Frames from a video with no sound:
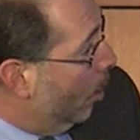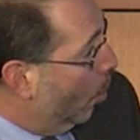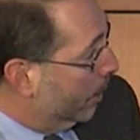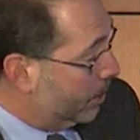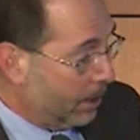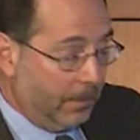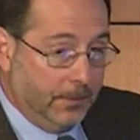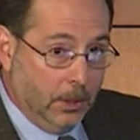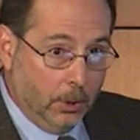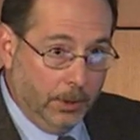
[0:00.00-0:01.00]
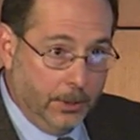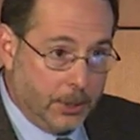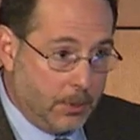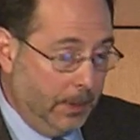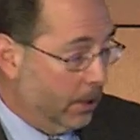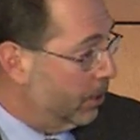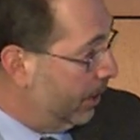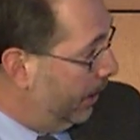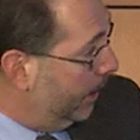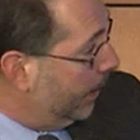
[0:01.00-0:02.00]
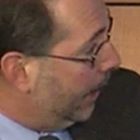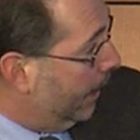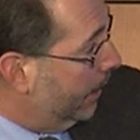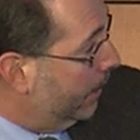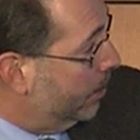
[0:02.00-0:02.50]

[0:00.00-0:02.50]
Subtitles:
what some of the earlier speakers had indicated.